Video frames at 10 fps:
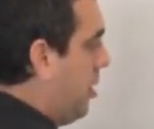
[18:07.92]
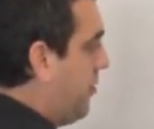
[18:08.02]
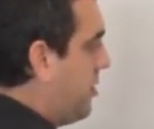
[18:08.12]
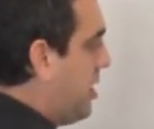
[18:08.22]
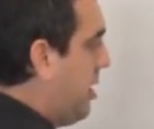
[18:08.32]

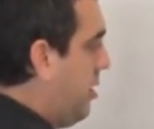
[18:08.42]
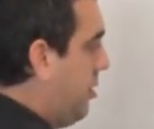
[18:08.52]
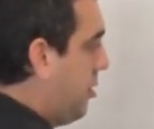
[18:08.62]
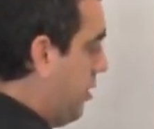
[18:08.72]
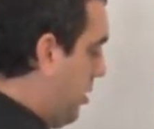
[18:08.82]
of t
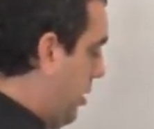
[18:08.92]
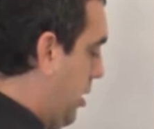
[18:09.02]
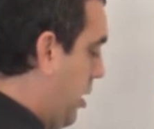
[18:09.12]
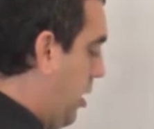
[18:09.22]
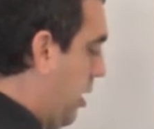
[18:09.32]

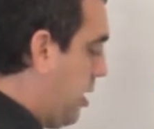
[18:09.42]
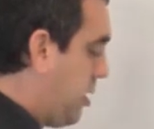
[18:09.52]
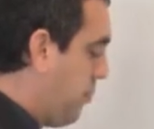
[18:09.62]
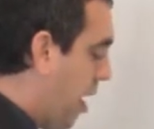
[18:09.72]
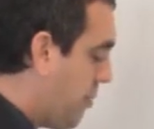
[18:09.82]
is
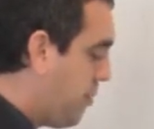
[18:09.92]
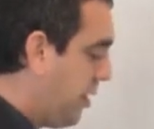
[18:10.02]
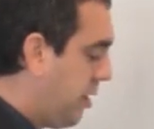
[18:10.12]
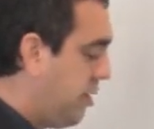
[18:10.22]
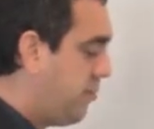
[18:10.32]
the
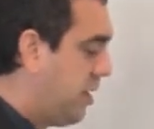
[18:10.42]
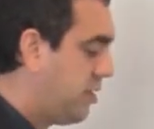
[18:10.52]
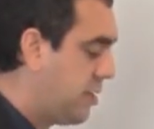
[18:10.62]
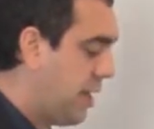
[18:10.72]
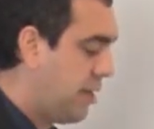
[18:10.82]
probability of being
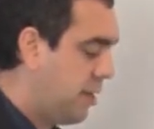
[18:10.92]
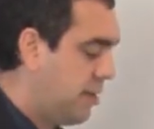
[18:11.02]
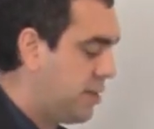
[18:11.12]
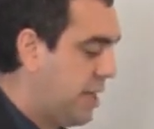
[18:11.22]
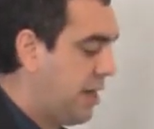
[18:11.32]
state,
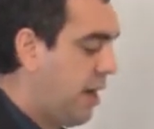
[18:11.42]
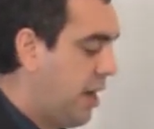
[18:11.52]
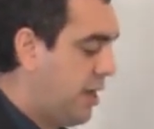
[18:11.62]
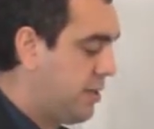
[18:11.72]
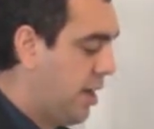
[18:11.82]
in state
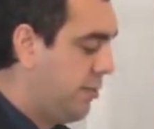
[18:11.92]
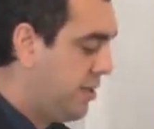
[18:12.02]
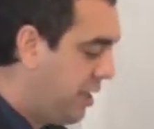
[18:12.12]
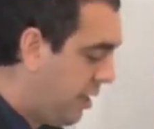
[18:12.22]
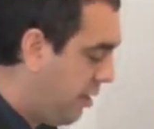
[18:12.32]
I at time
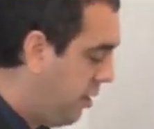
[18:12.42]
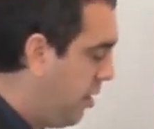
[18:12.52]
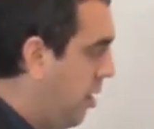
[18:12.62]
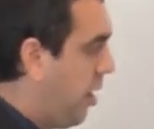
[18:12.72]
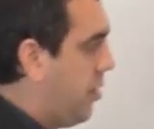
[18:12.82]
t,
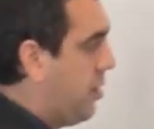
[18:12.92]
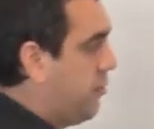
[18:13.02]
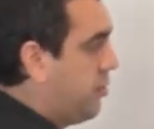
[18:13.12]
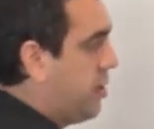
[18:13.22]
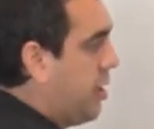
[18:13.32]
and then
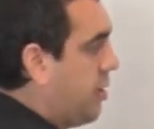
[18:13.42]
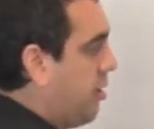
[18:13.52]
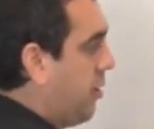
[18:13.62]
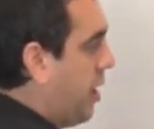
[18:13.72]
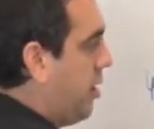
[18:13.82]
we'll say that,
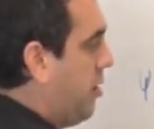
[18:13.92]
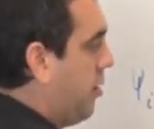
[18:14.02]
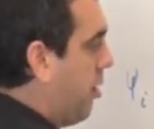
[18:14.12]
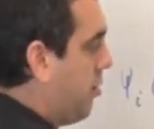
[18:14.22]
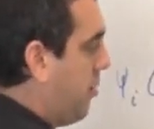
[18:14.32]
okay,
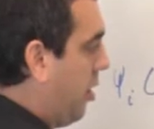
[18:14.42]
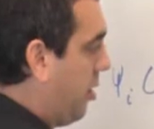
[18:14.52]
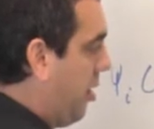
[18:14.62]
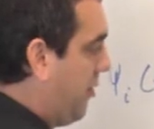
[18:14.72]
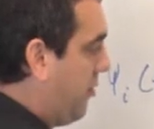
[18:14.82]
our
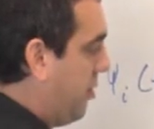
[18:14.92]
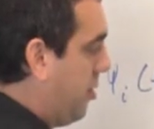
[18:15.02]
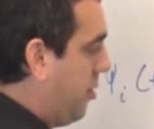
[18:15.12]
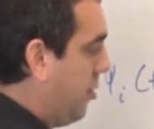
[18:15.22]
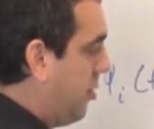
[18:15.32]
Markov
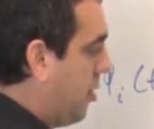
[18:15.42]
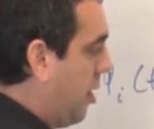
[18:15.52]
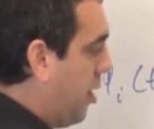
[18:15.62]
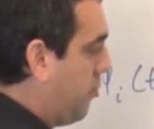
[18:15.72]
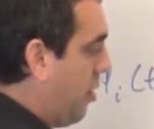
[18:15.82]

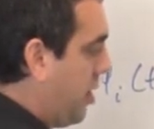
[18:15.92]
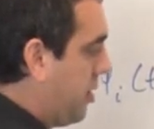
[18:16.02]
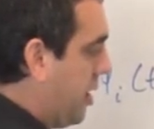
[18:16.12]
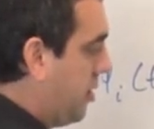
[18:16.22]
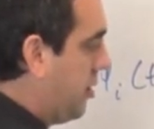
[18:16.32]
uh,
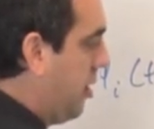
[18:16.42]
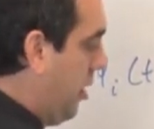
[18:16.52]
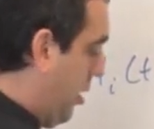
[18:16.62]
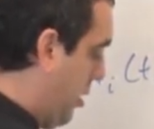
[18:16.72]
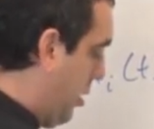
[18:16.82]
process,
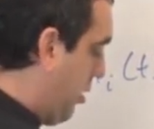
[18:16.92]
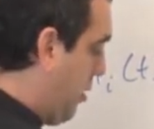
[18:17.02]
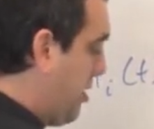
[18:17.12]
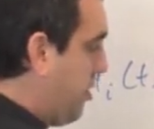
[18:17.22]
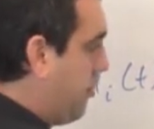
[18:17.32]
the
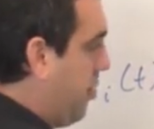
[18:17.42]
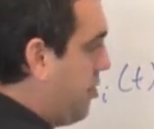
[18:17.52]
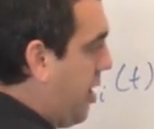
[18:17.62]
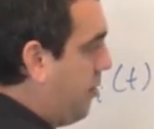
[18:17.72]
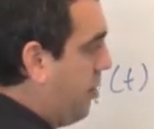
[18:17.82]
equations of
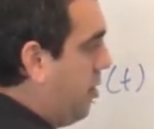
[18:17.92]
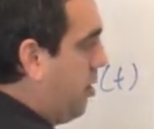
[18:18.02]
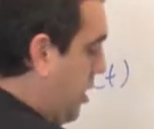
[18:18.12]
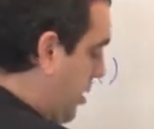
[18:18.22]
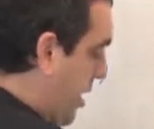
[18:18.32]
motion
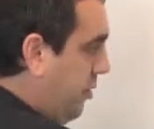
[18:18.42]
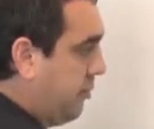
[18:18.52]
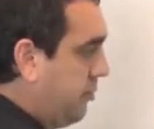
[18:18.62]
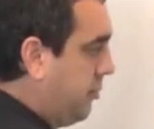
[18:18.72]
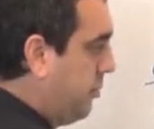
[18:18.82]
now change
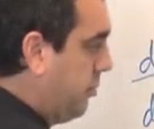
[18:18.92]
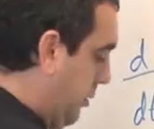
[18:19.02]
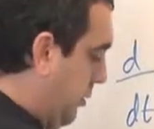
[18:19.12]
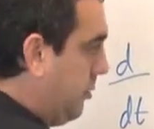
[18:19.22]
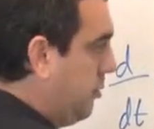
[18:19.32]
in this
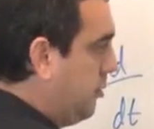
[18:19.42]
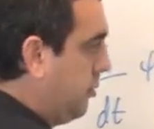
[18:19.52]
fashion.